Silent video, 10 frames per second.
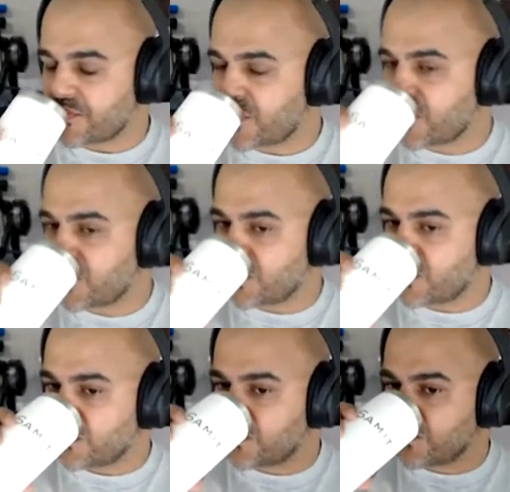
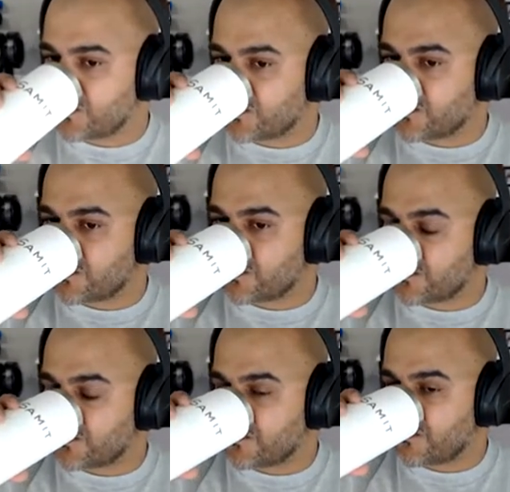
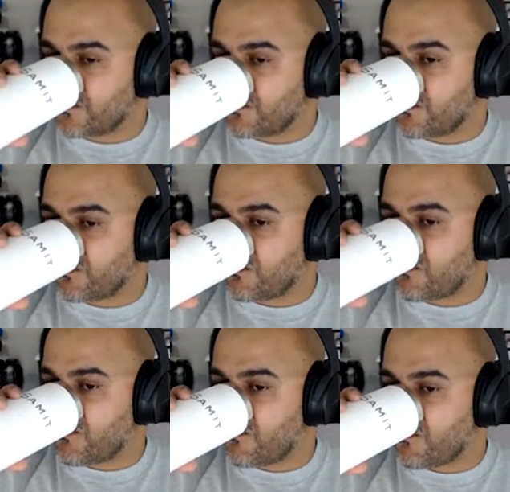
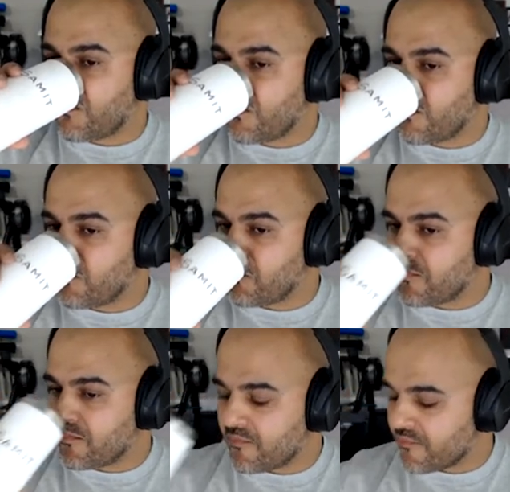
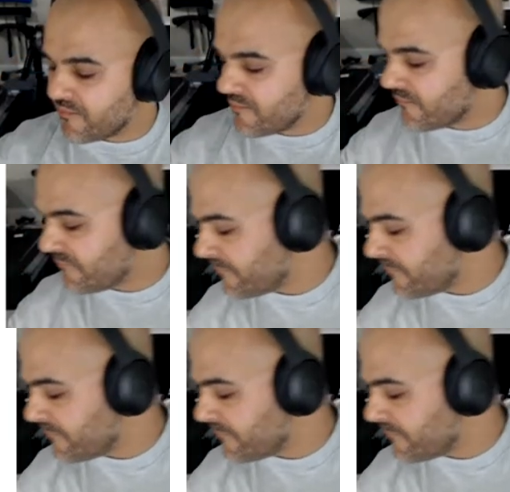The person shown says nothing.